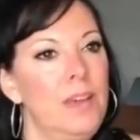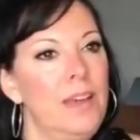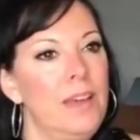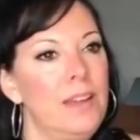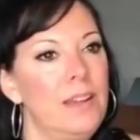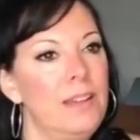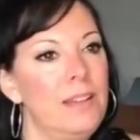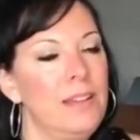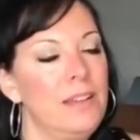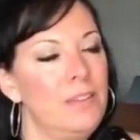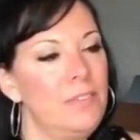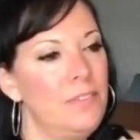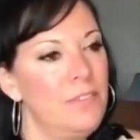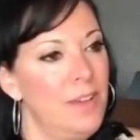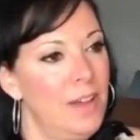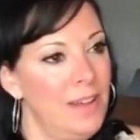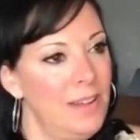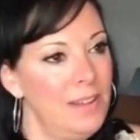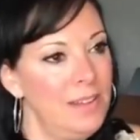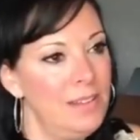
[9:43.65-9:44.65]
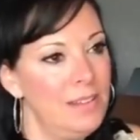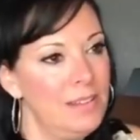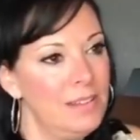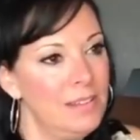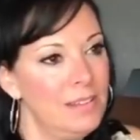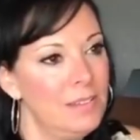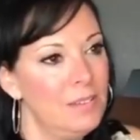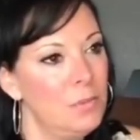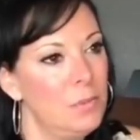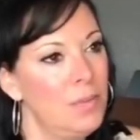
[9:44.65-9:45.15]
we had a lot of fun
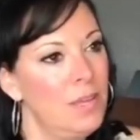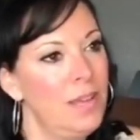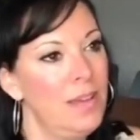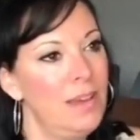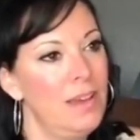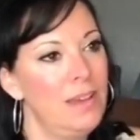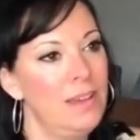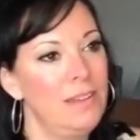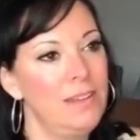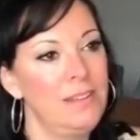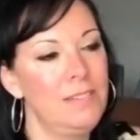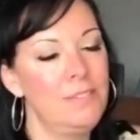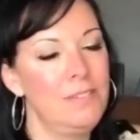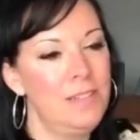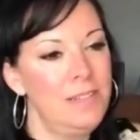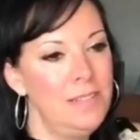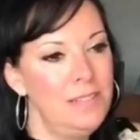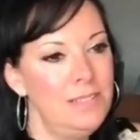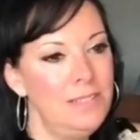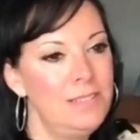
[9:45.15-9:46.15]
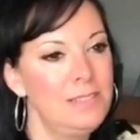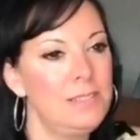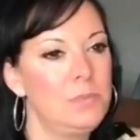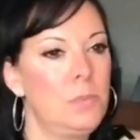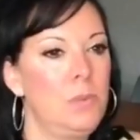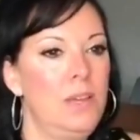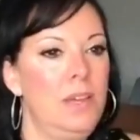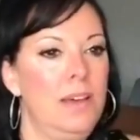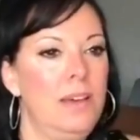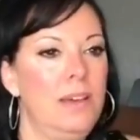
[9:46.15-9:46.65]
we had
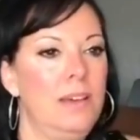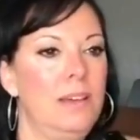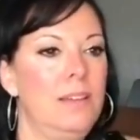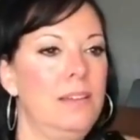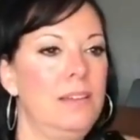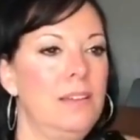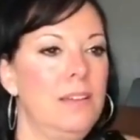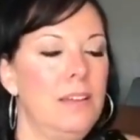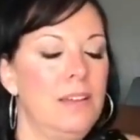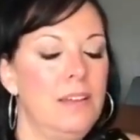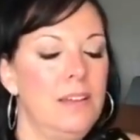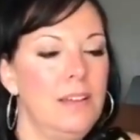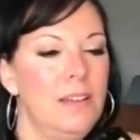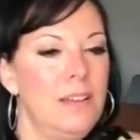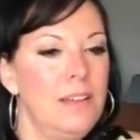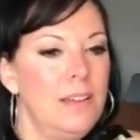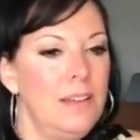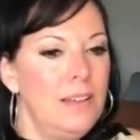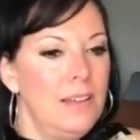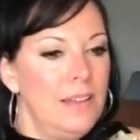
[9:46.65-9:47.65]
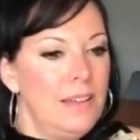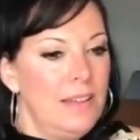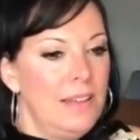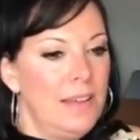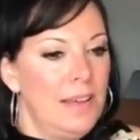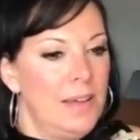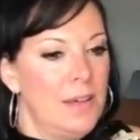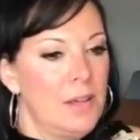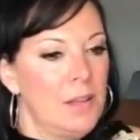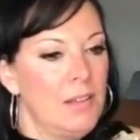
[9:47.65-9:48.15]
events we had
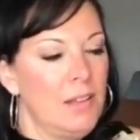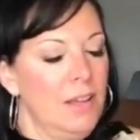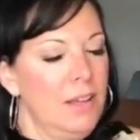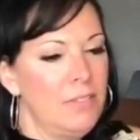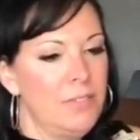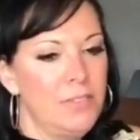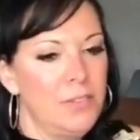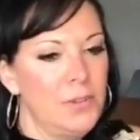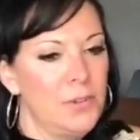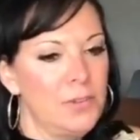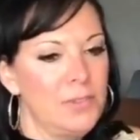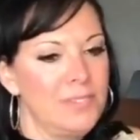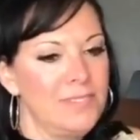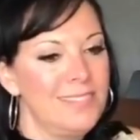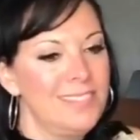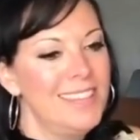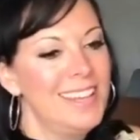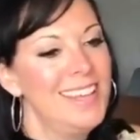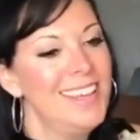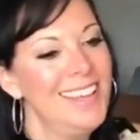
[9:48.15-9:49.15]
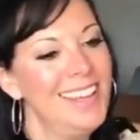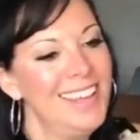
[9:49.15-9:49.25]
uh, a lot of food